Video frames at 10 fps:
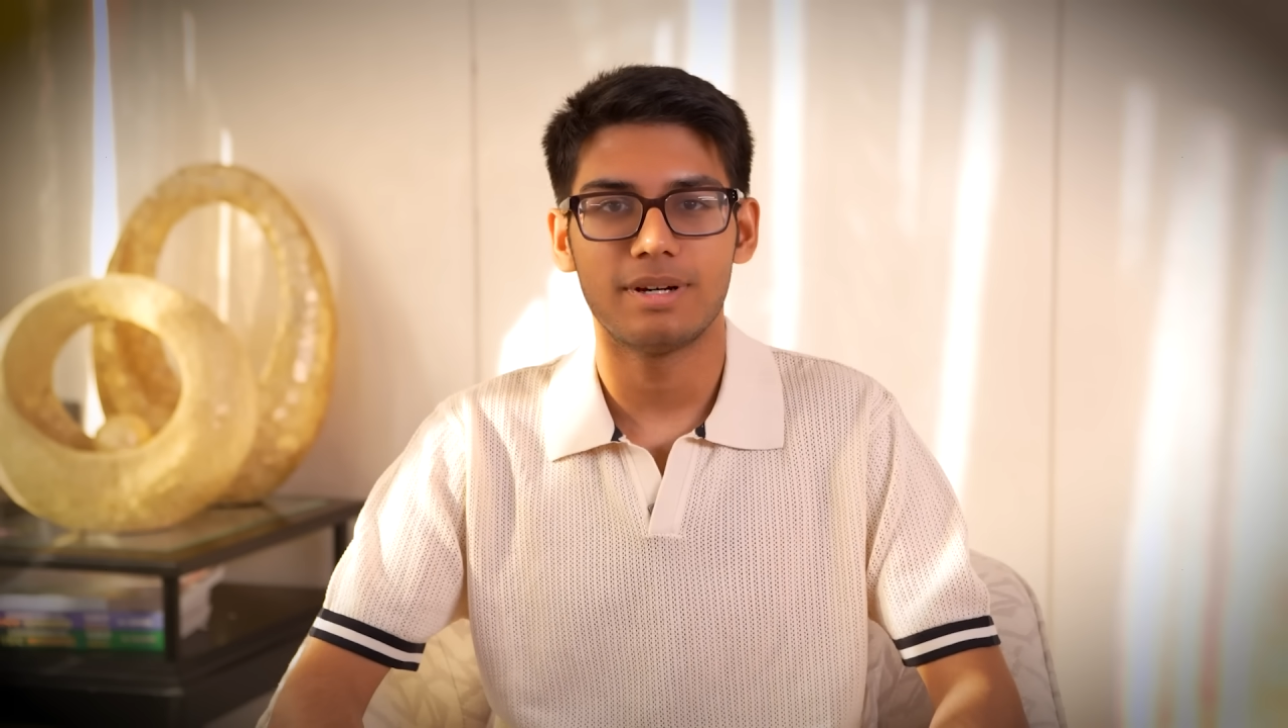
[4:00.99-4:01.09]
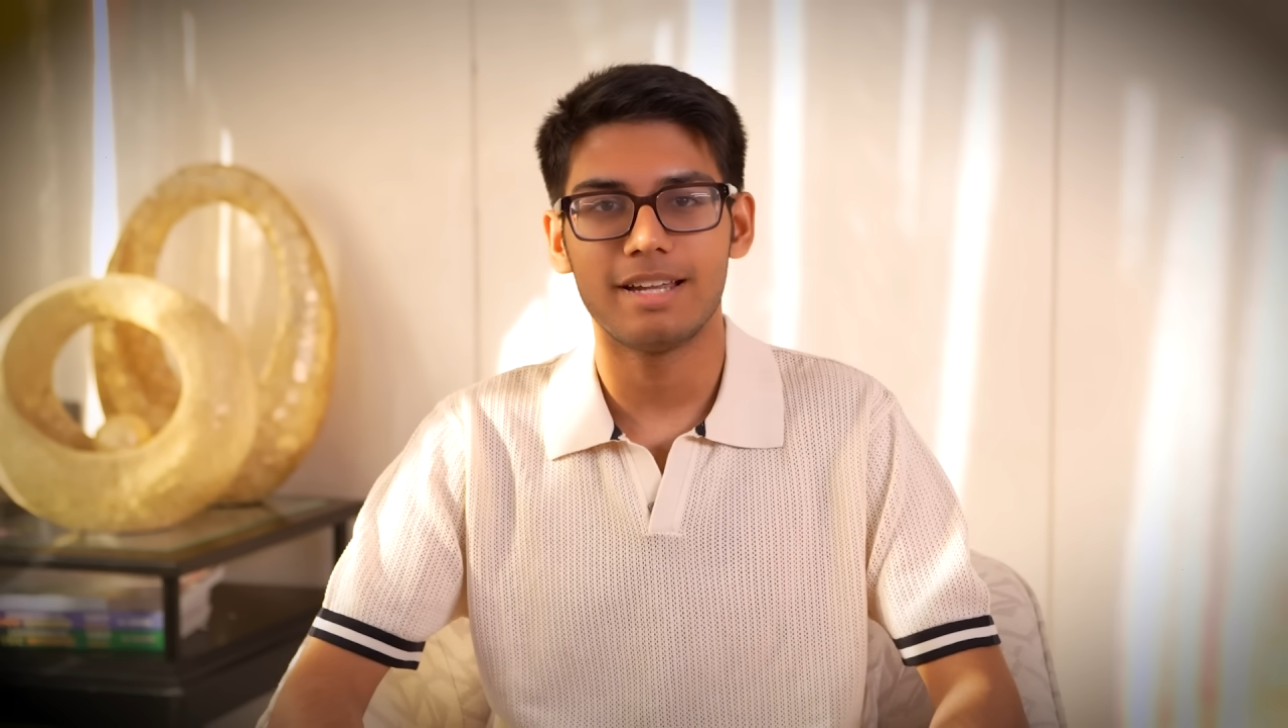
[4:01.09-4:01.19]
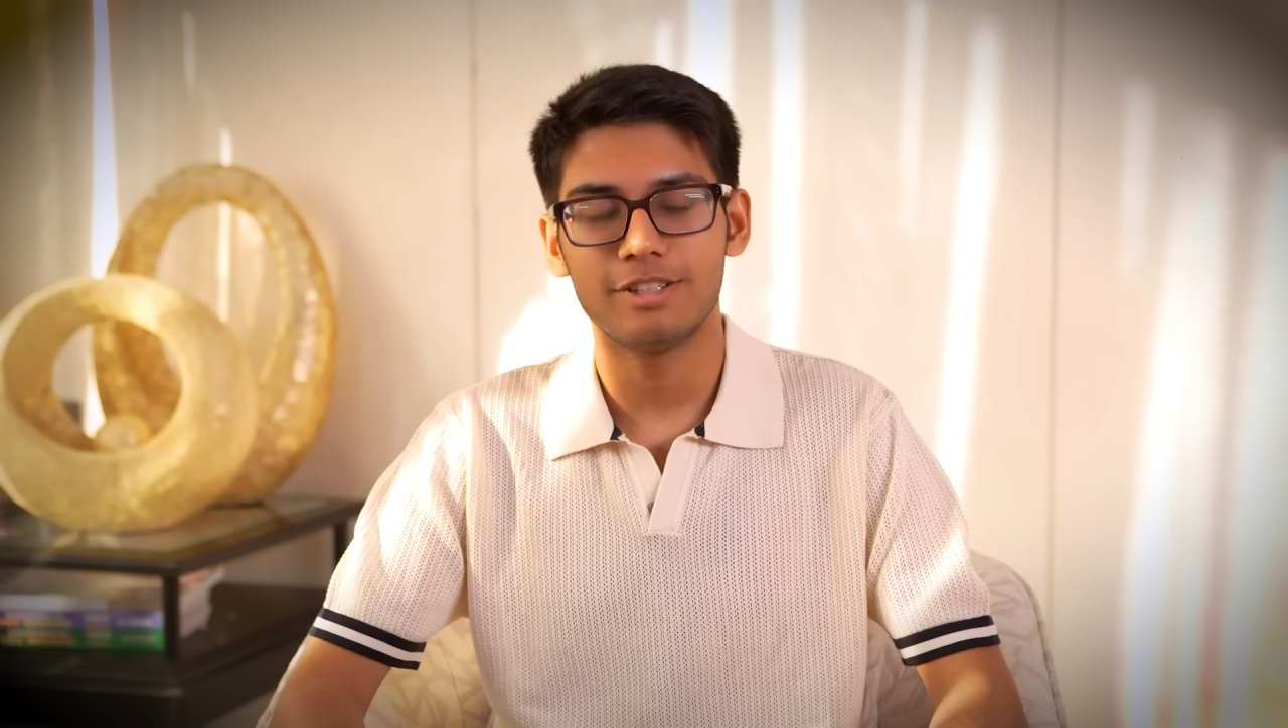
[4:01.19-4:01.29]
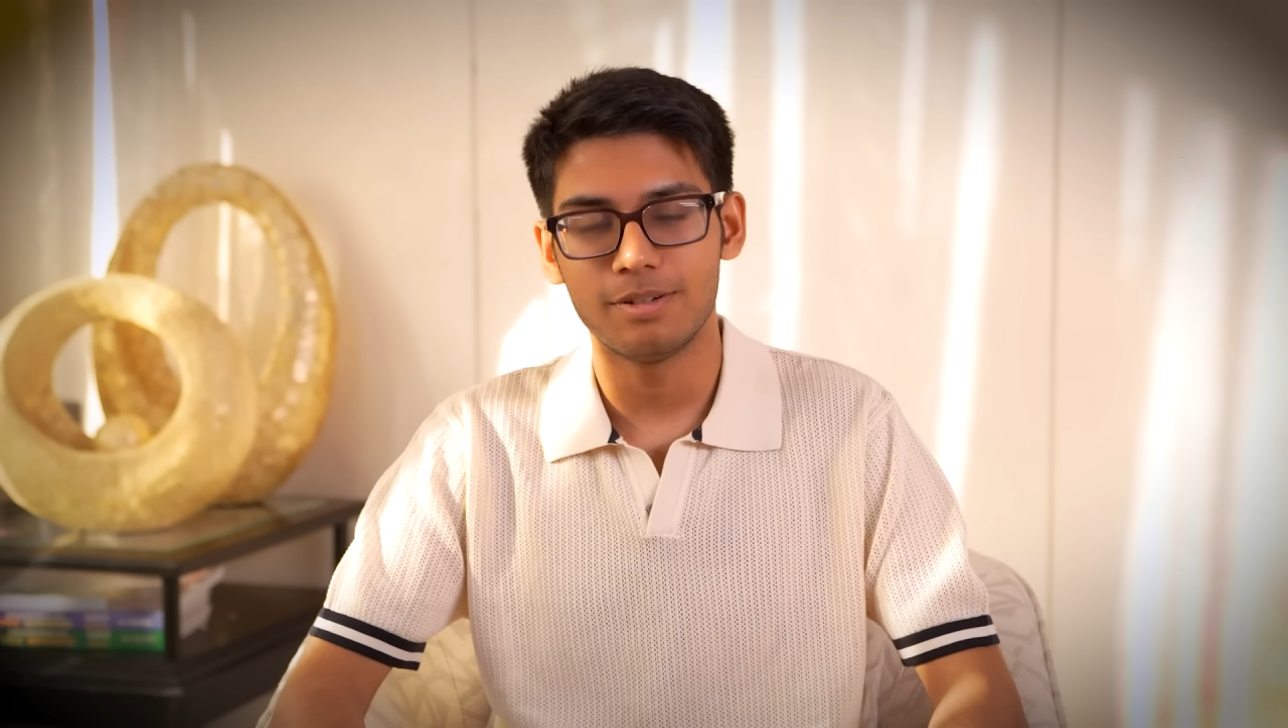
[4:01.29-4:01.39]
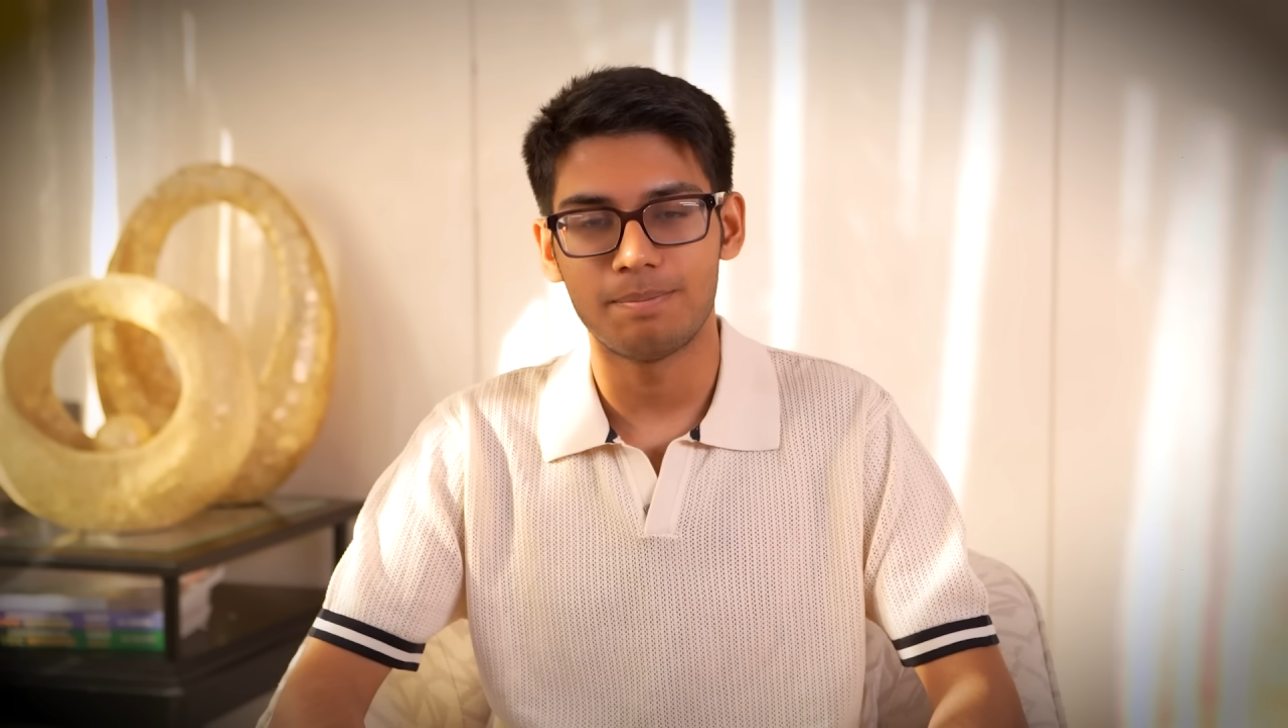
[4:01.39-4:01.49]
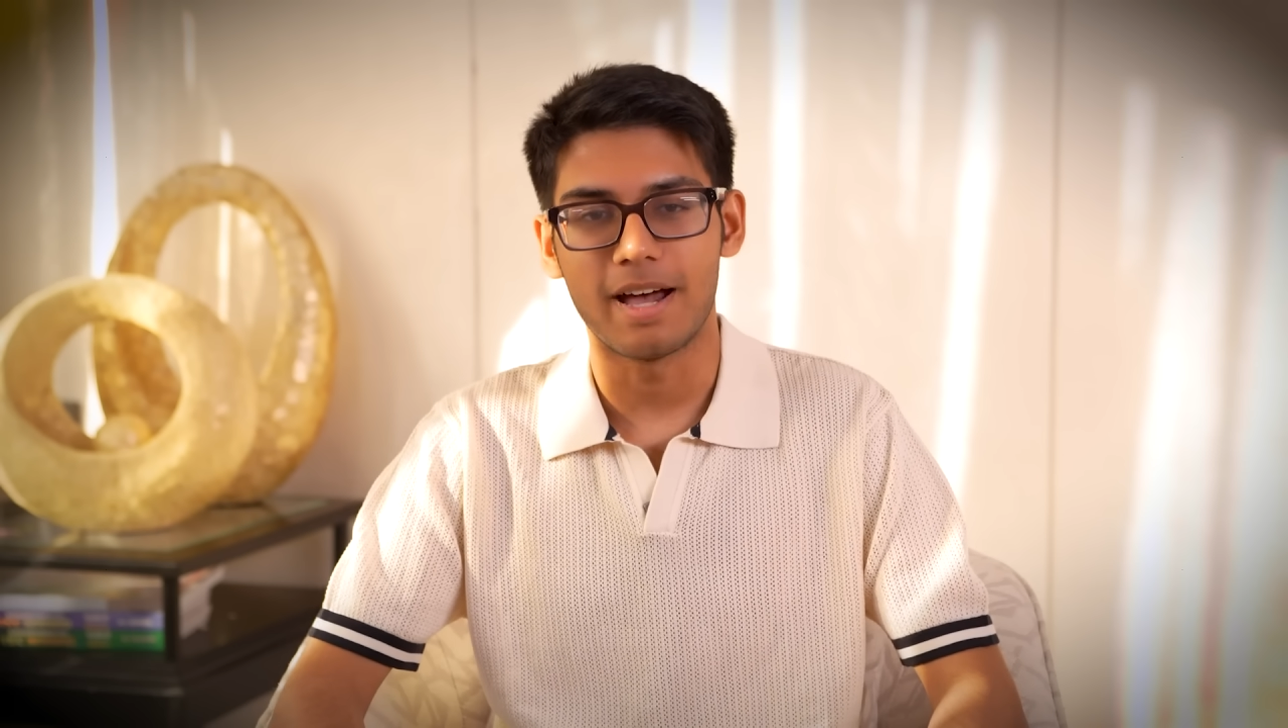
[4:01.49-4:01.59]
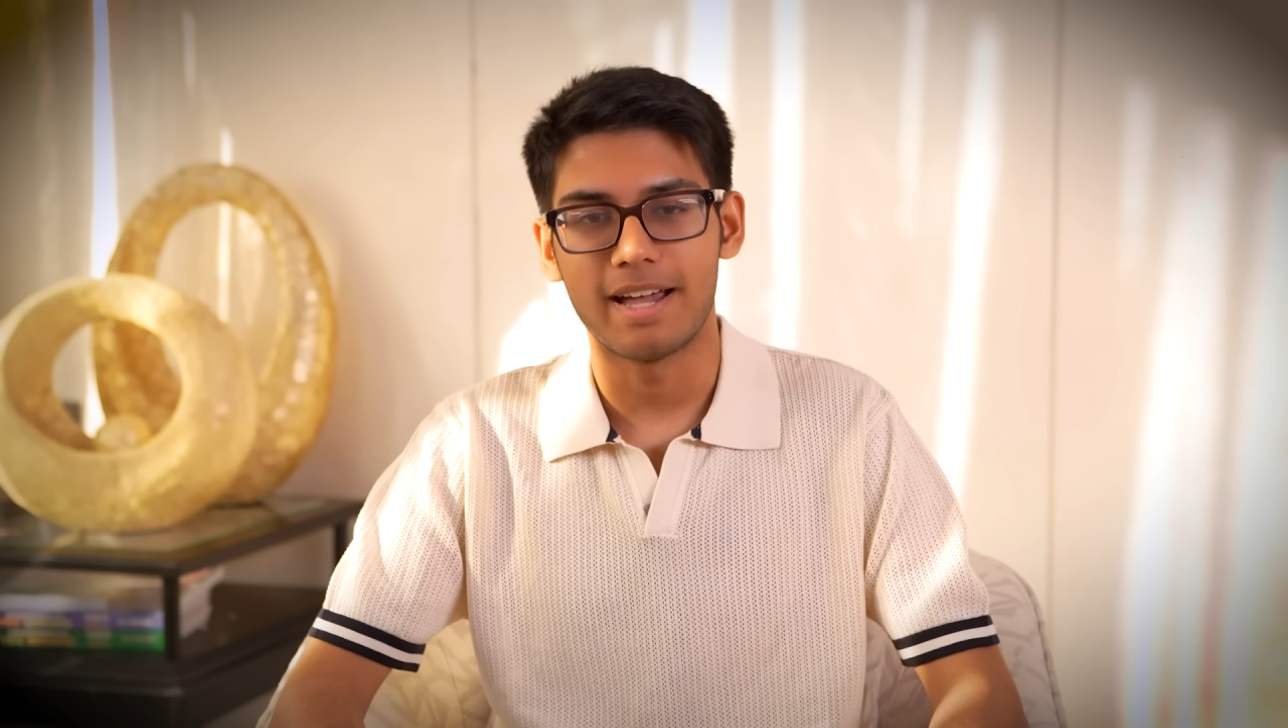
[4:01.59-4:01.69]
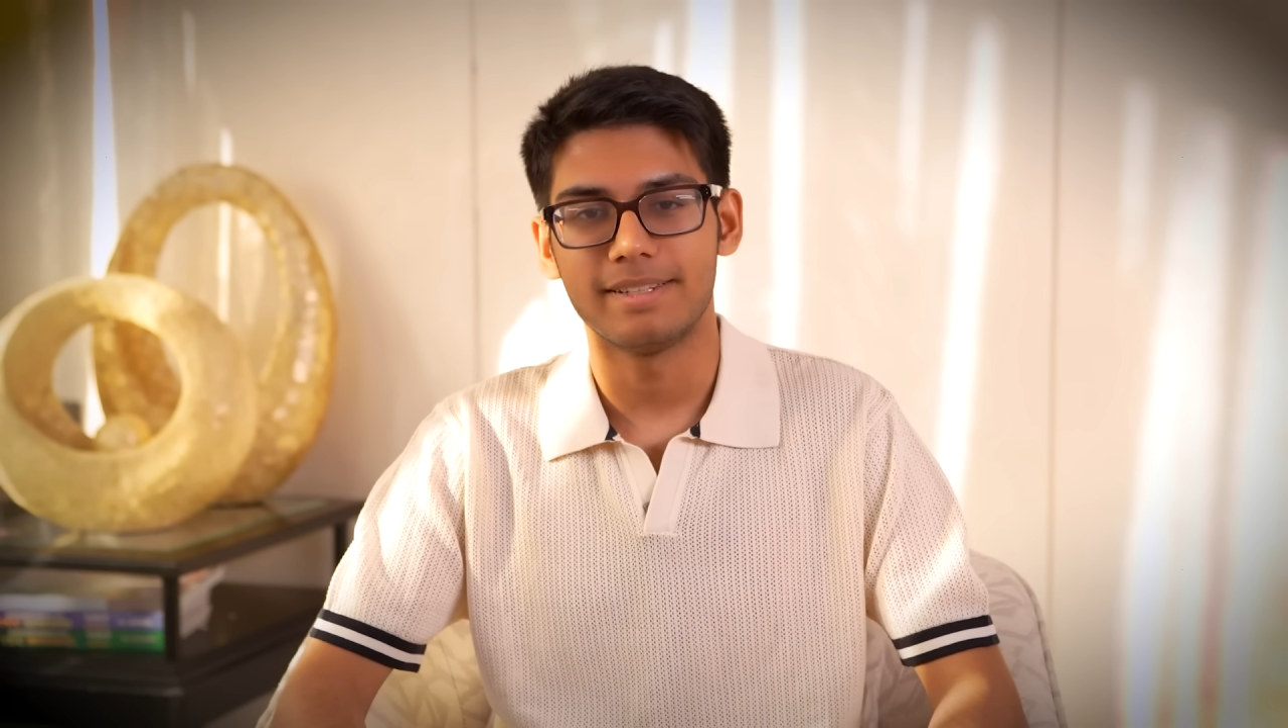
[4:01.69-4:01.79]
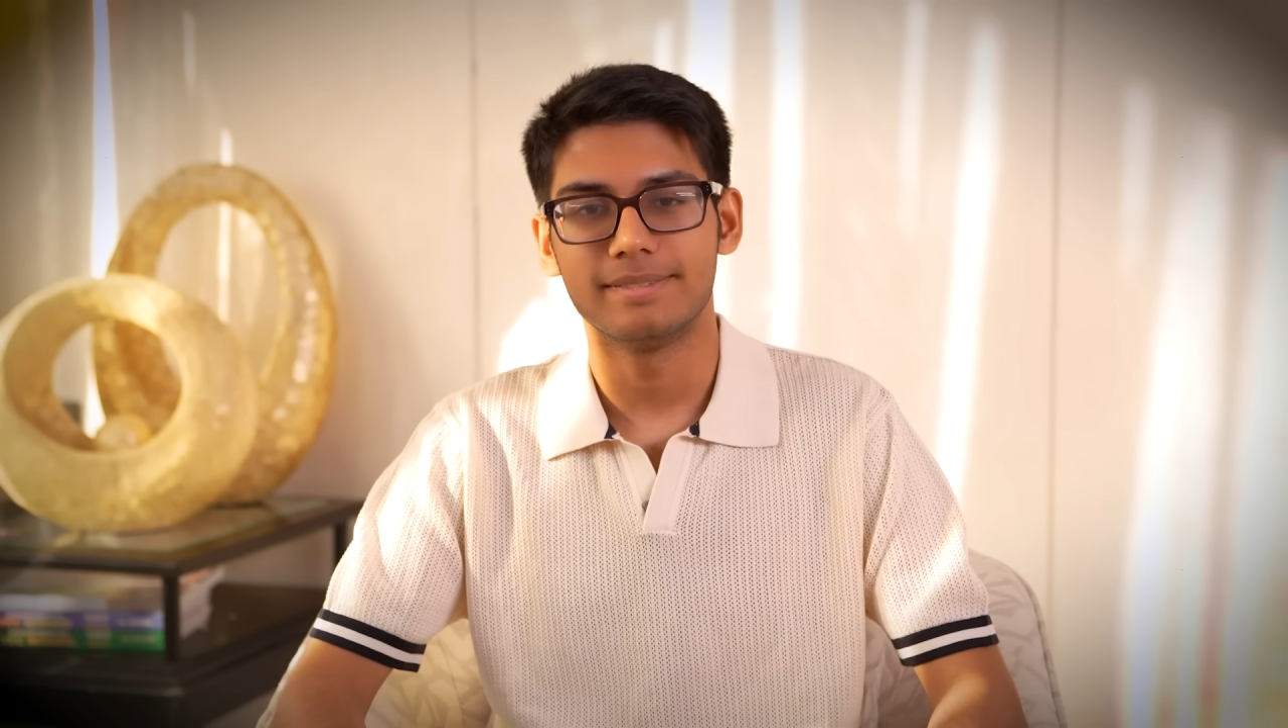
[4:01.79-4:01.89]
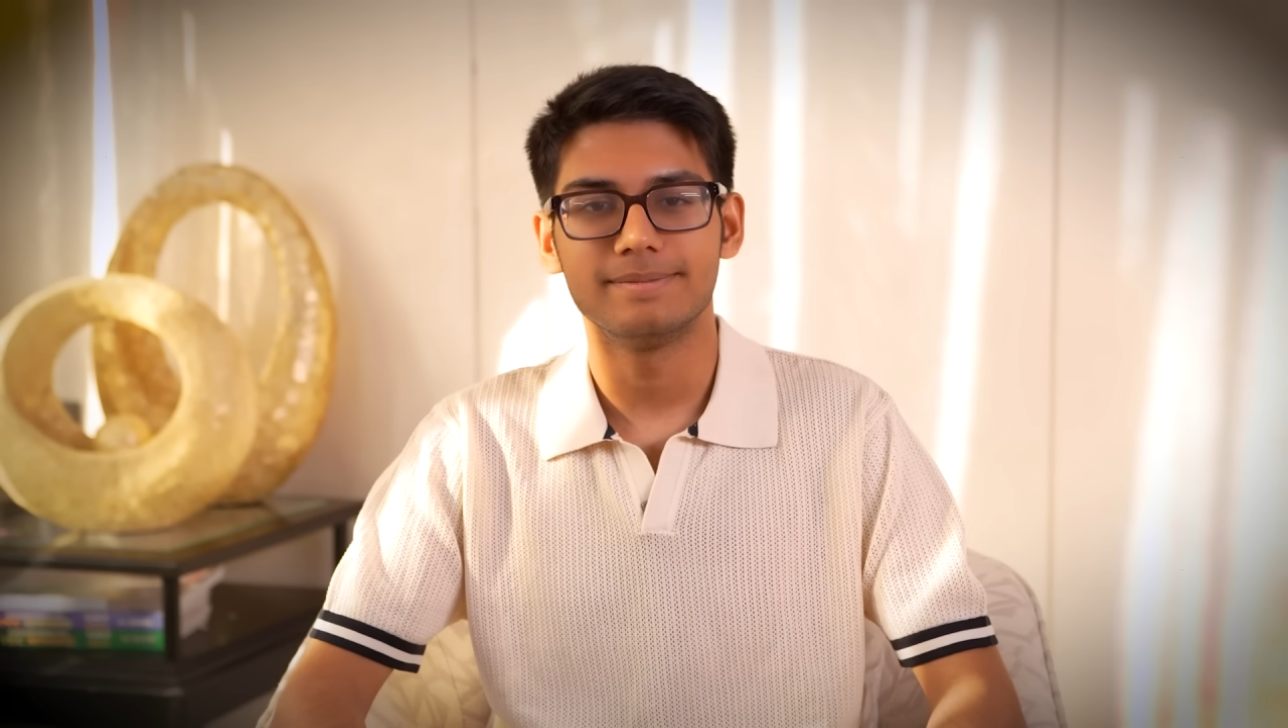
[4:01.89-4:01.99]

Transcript: and goodbye.